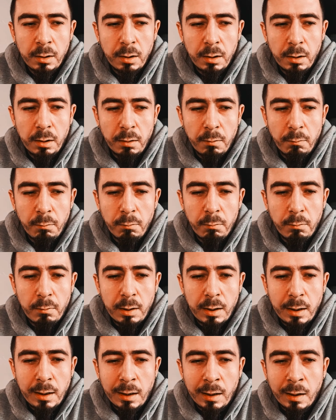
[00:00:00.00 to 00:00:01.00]

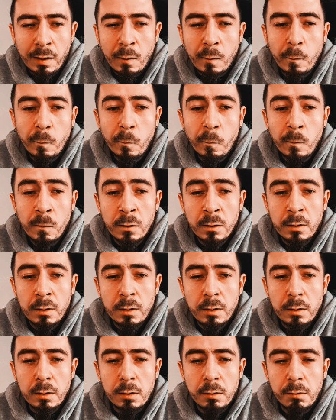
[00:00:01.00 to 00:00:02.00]
how
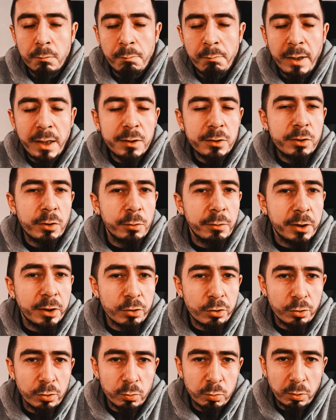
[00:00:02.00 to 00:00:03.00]
mentoring
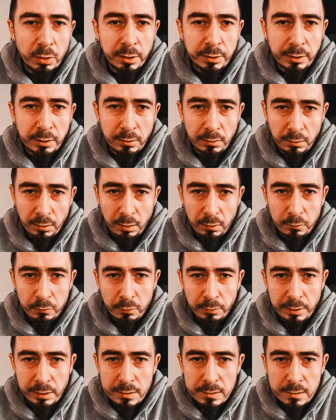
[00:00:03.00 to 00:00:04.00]
should work in a lot of
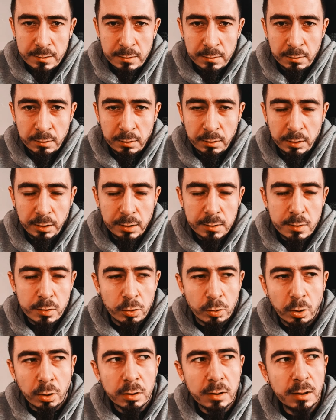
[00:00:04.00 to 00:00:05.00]
ways. It's
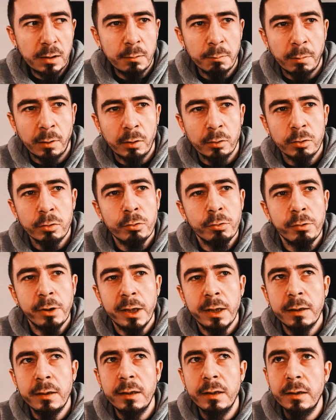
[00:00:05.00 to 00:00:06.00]
not about
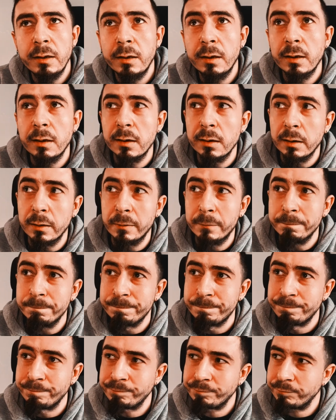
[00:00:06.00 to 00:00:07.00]
creating
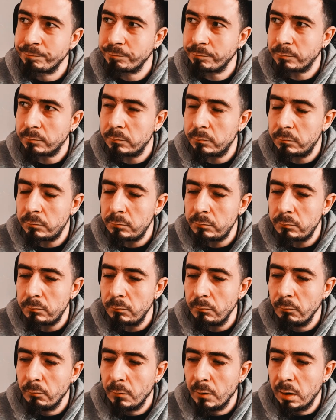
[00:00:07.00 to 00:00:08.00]

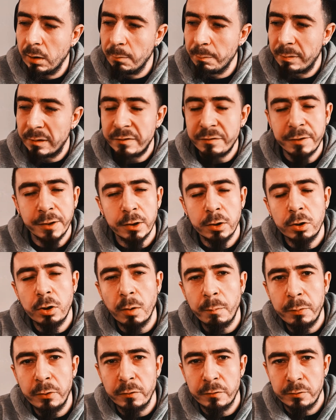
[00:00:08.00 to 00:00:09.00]
a perfect
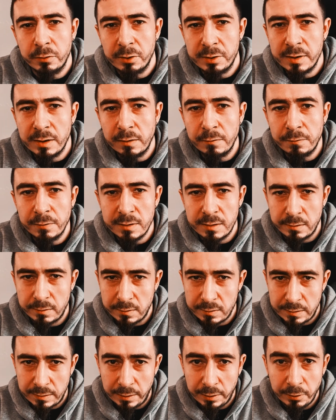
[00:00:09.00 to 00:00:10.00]
copy of yourself as a
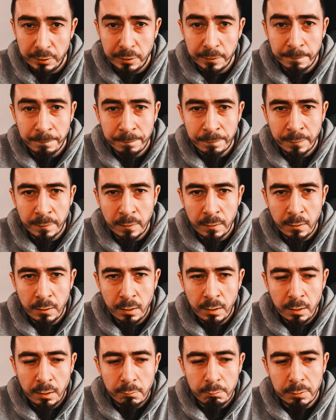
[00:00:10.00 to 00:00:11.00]
designer,
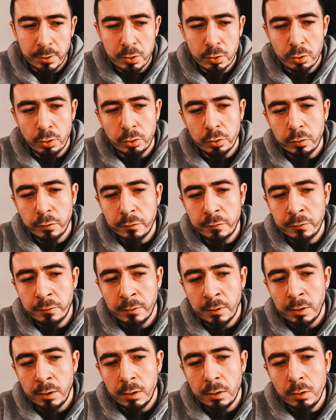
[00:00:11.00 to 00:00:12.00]
but sort of
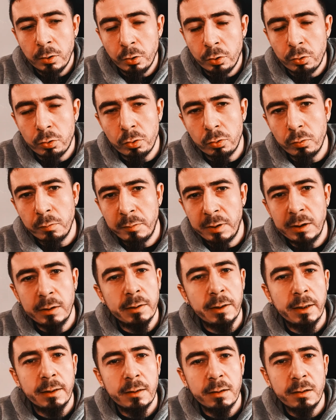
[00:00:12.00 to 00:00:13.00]
grooming
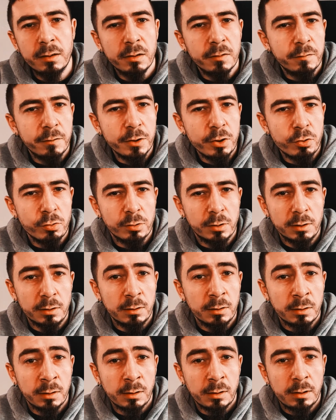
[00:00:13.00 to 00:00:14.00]
that
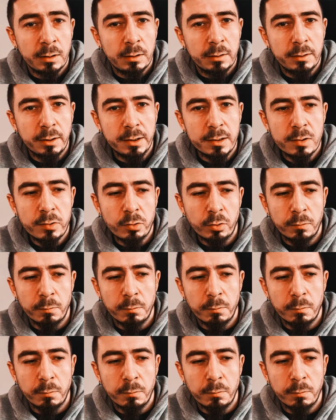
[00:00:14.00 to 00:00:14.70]
individual that's